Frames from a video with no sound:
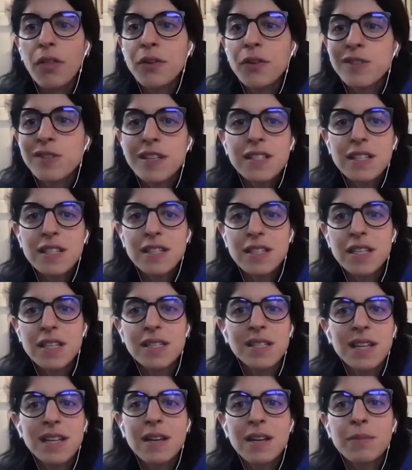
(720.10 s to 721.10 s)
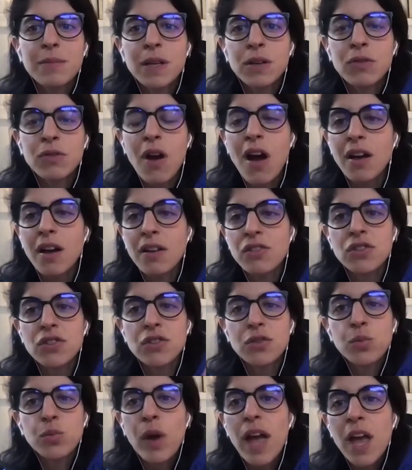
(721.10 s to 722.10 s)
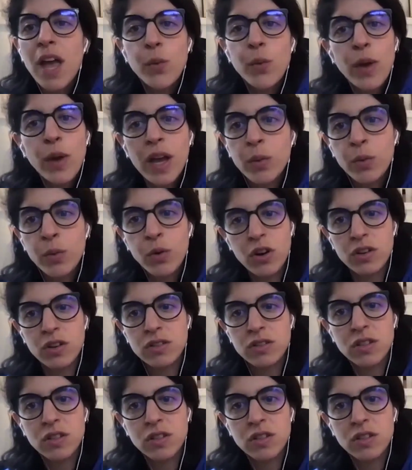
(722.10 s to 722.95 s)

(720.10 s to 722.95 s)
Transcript: those instances, the data being wrong is just way, way worse.